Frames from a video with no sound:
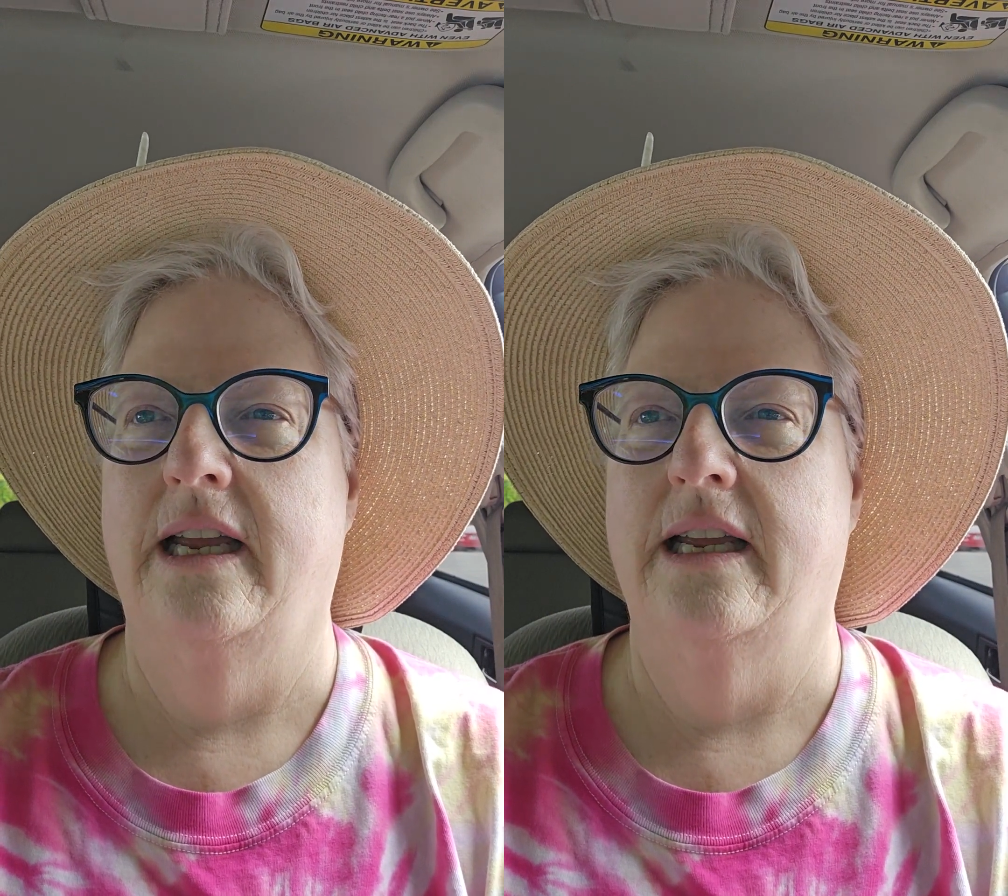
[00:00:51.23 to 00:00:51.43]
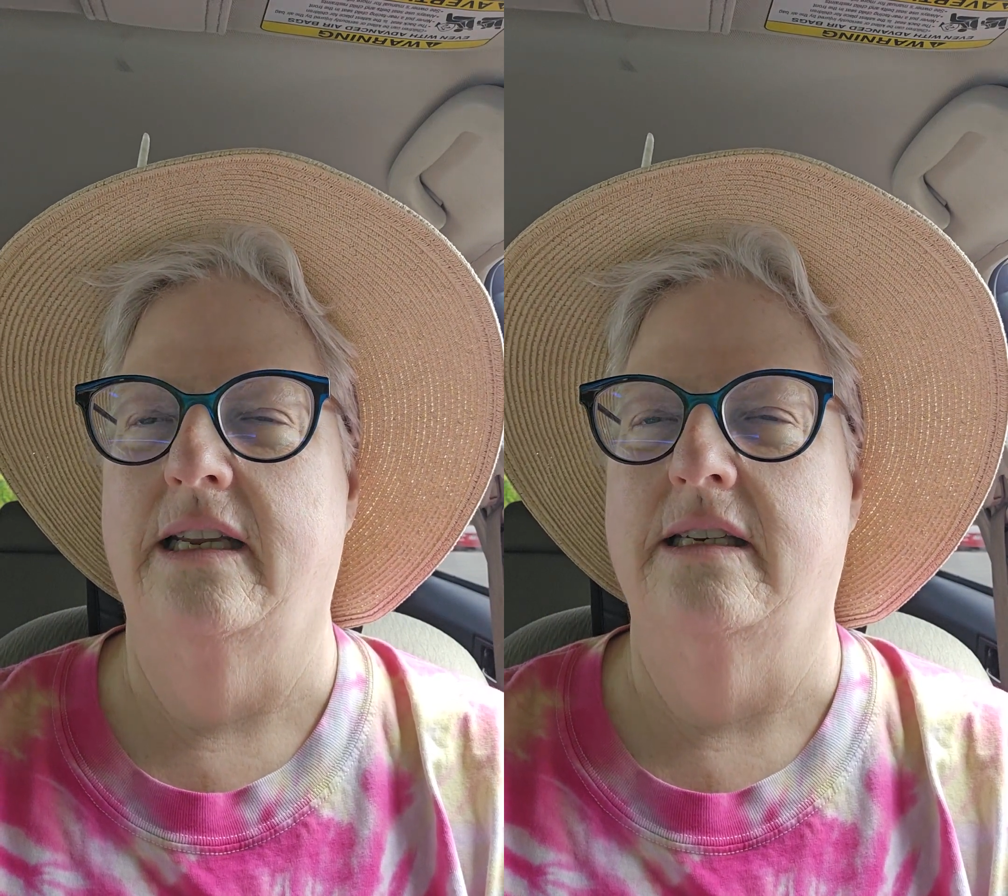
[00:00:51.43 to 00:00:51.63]

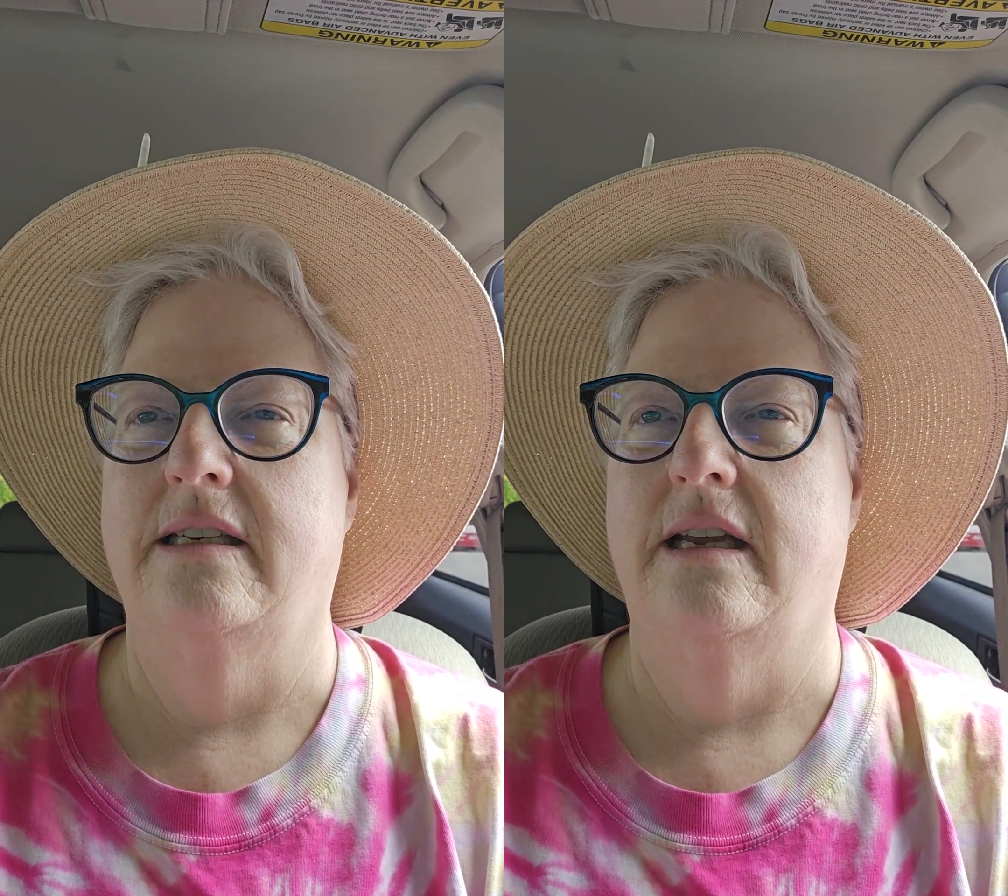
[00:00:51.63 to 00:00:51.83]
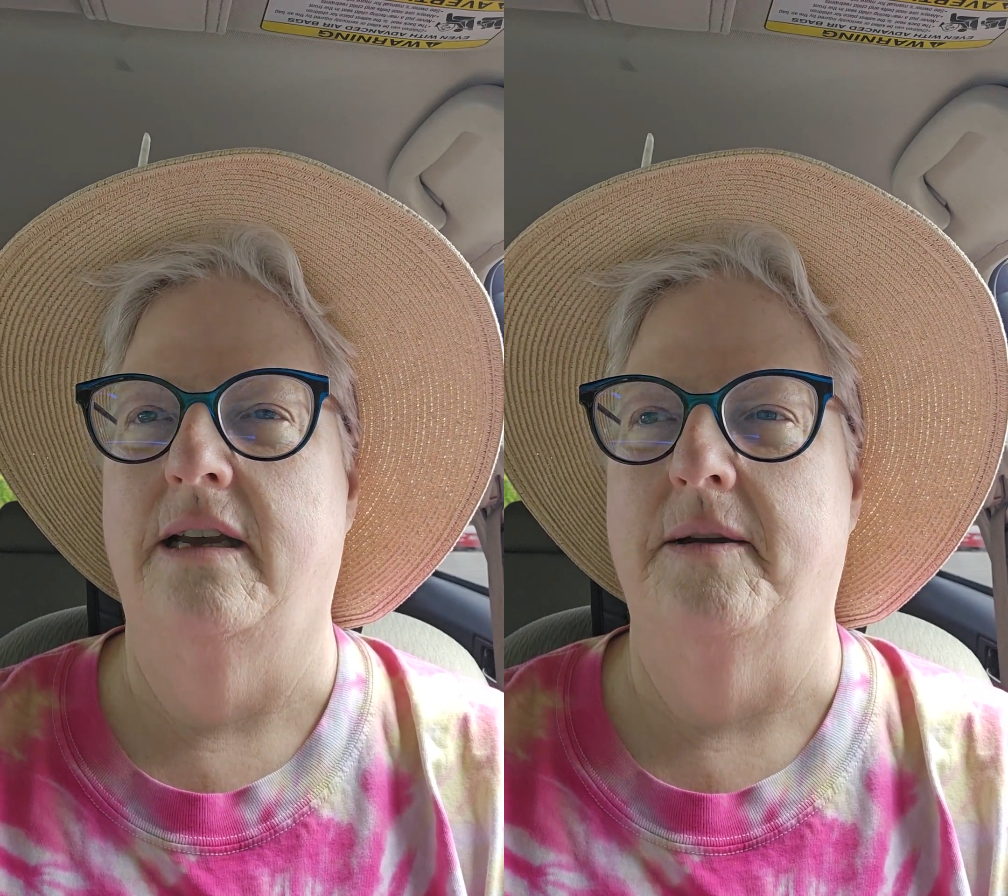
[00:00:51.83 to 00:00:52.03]

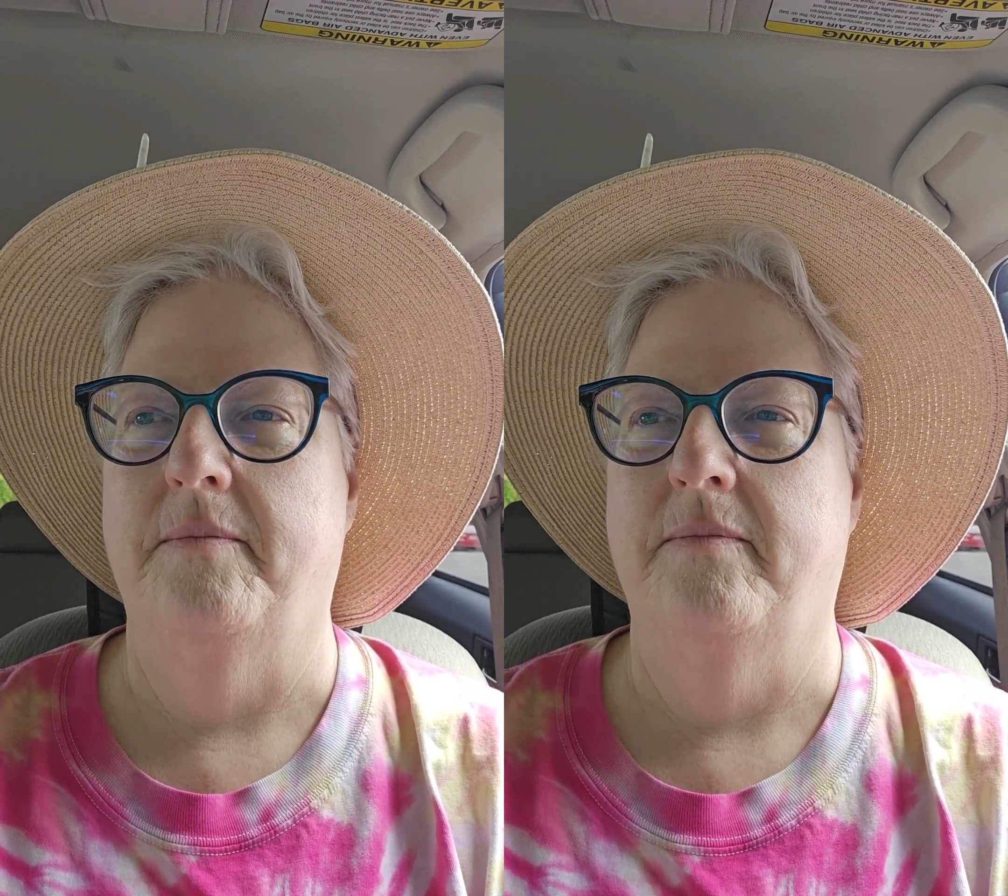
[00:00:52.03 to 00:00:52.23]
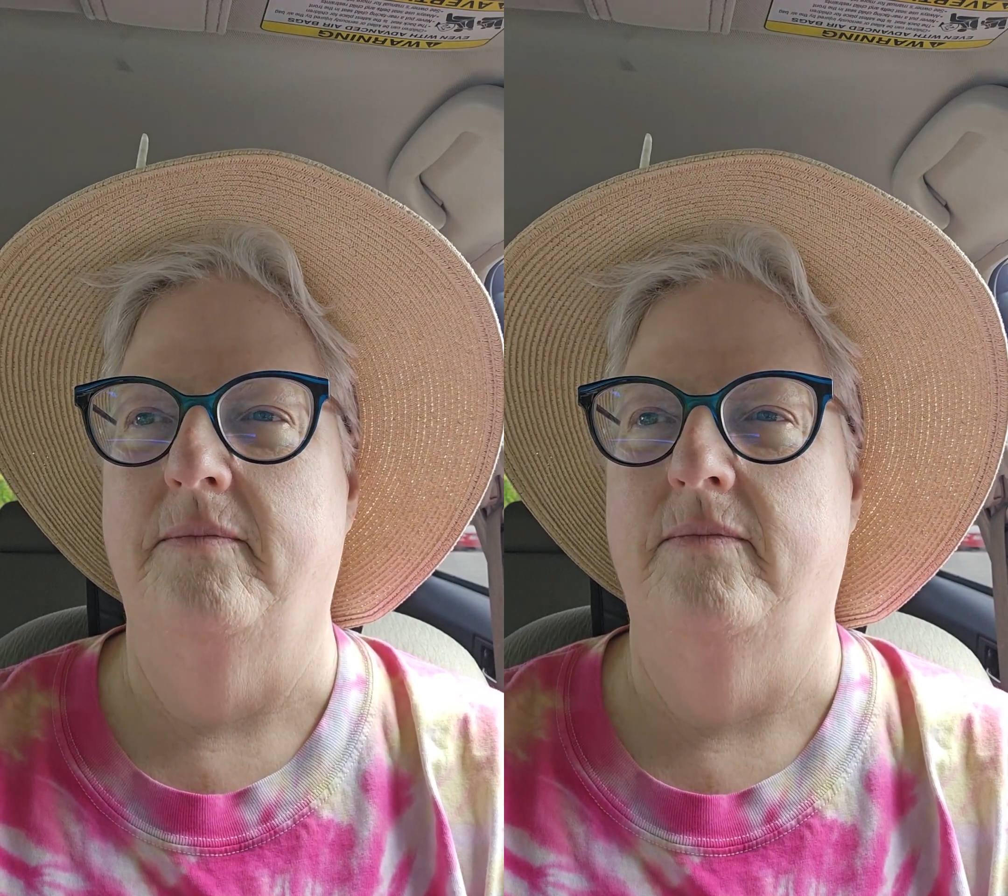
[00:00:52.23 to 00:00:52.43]
and
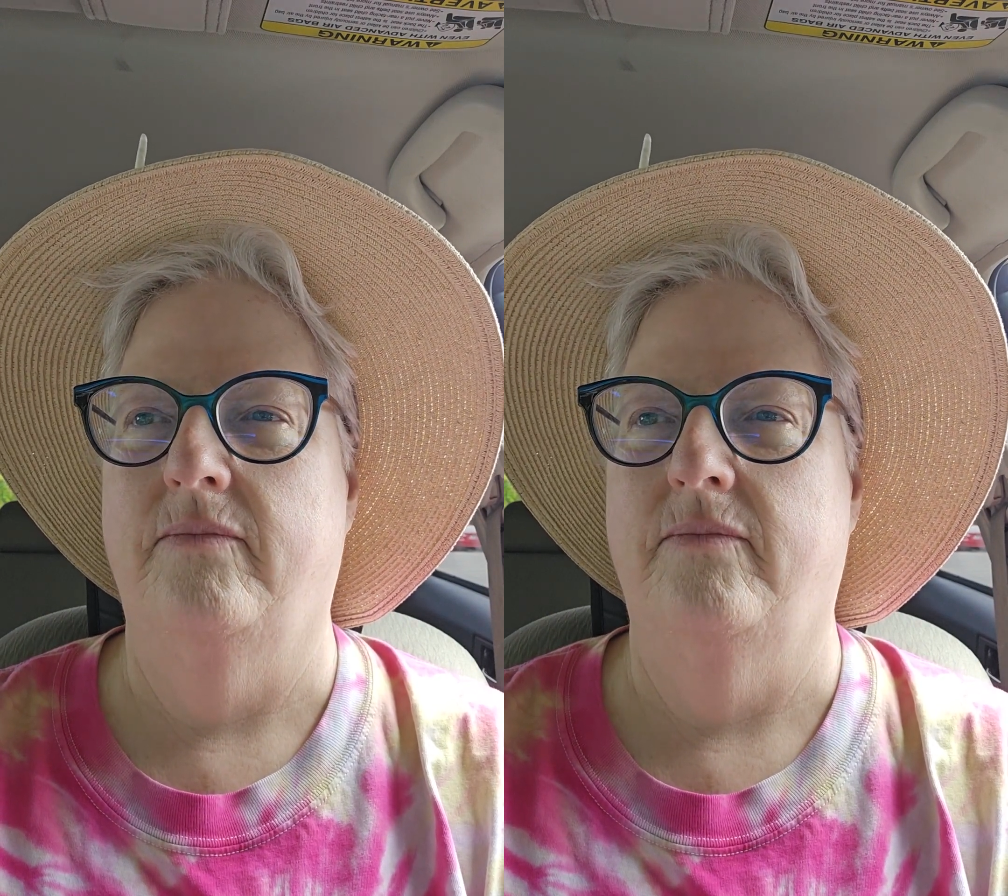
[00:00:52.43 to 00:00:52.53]
um,